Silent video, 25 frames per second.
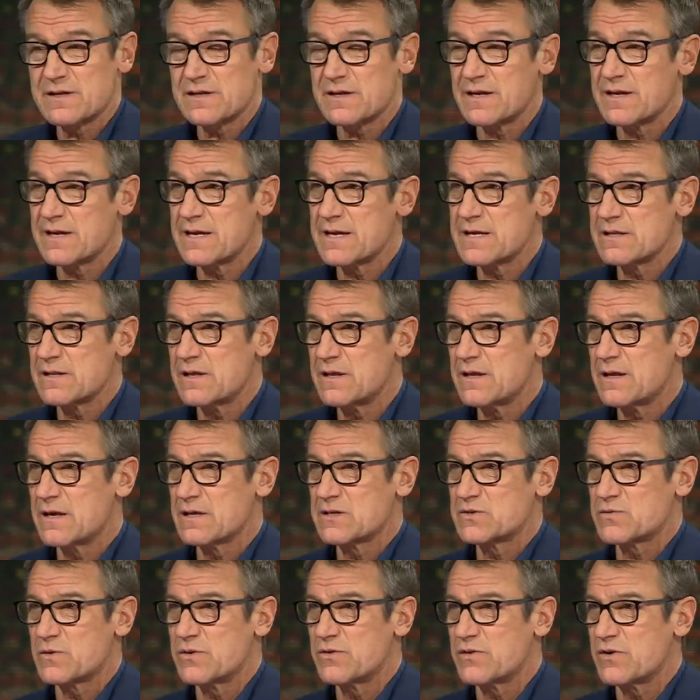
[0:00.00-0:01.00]
that, again, Iga
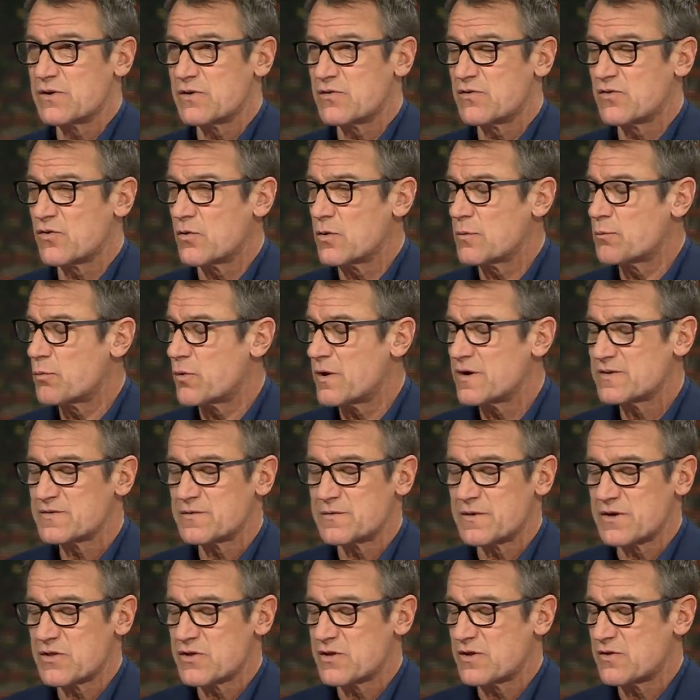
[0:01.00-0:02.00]
Swiatek is so impressive
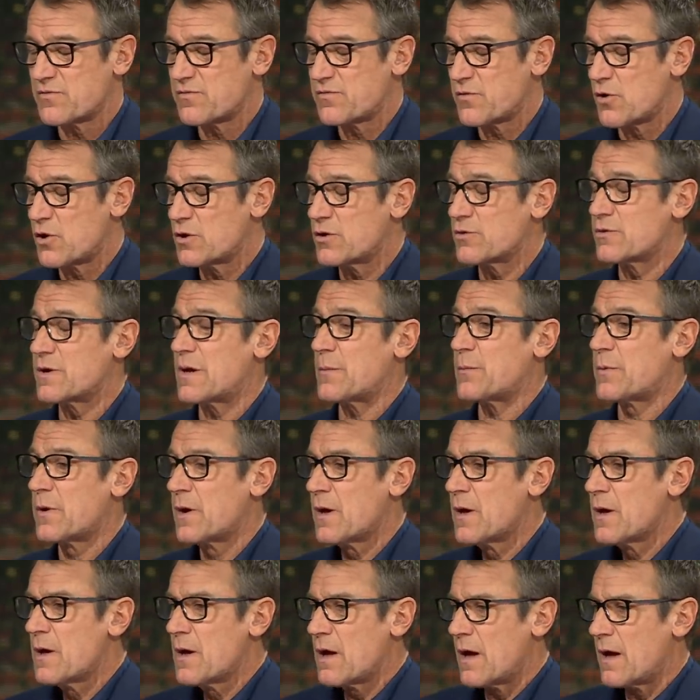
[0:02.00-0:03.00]
that she's followed up
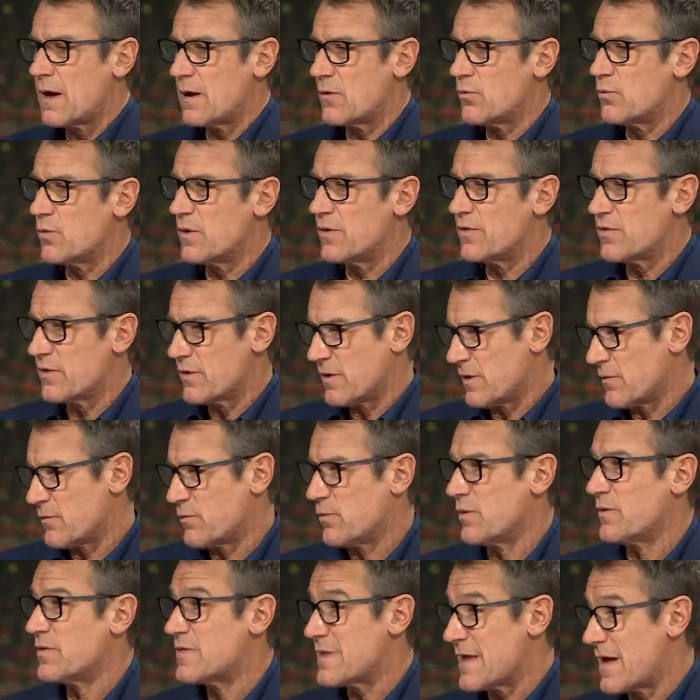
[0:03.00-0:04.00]

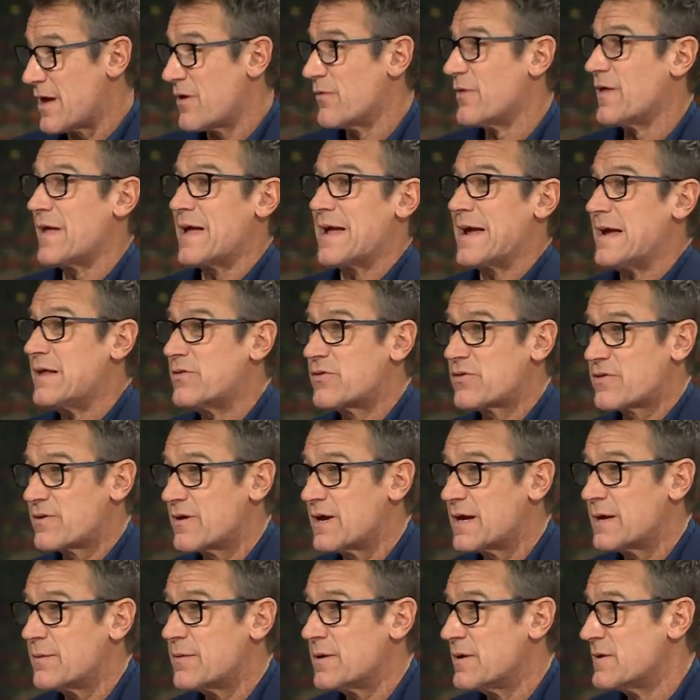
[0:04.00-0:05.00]
with now the eighth
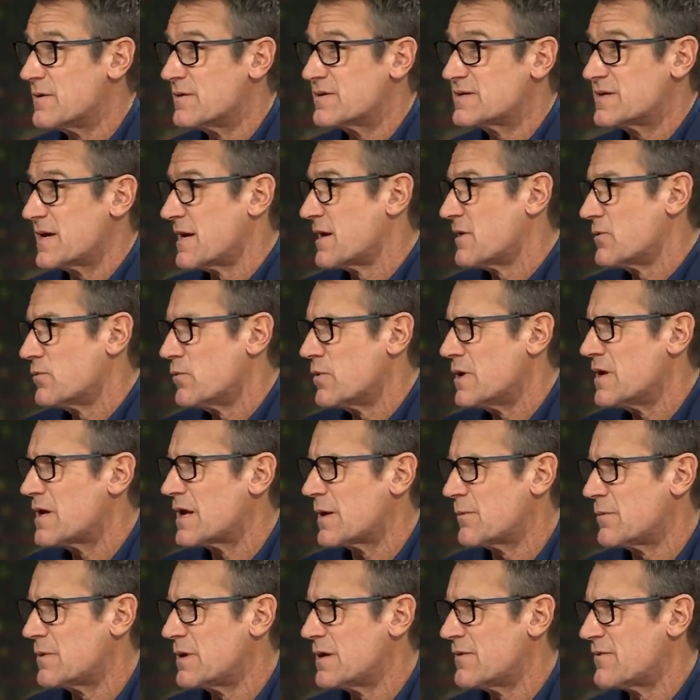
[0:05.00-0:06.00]
time in the second week,
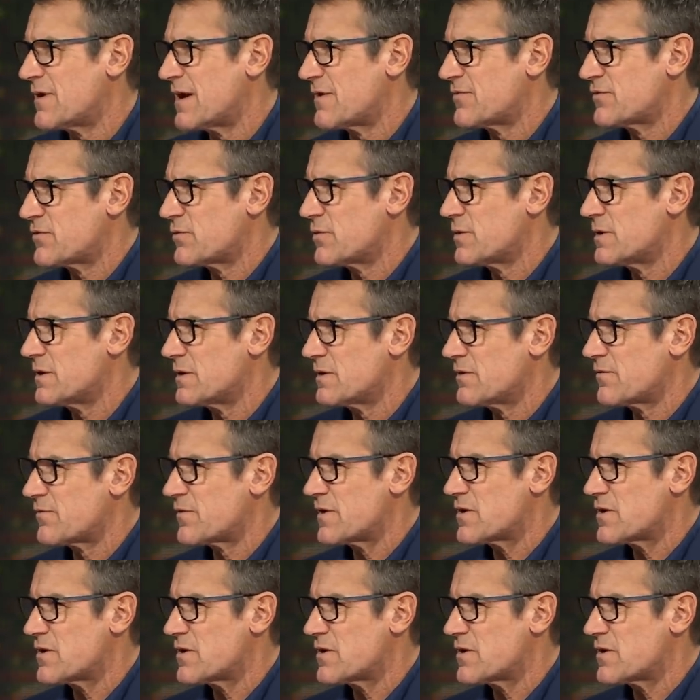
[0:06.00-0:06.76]
I believe, after winning the